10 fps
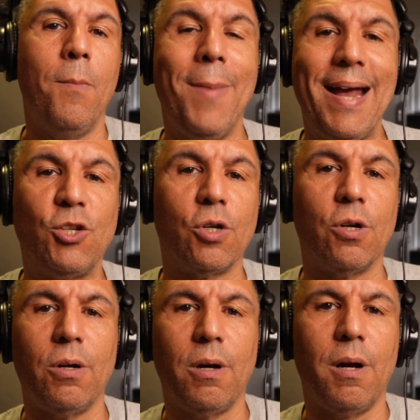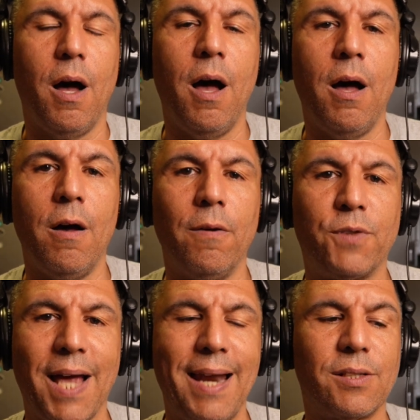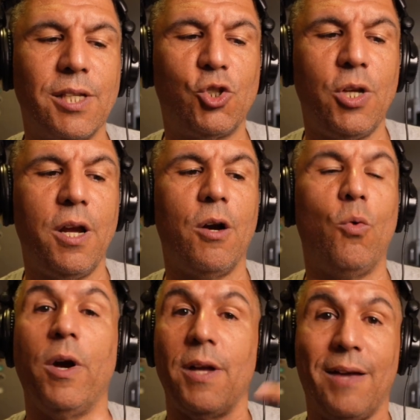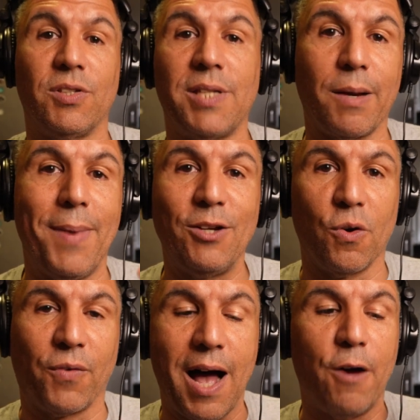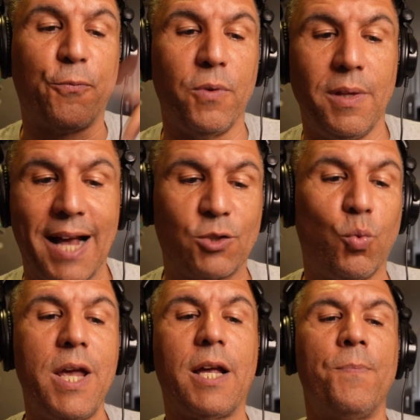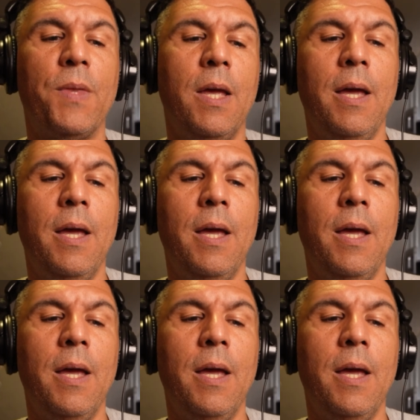major of tennis this year, where you have the second major of golf next week.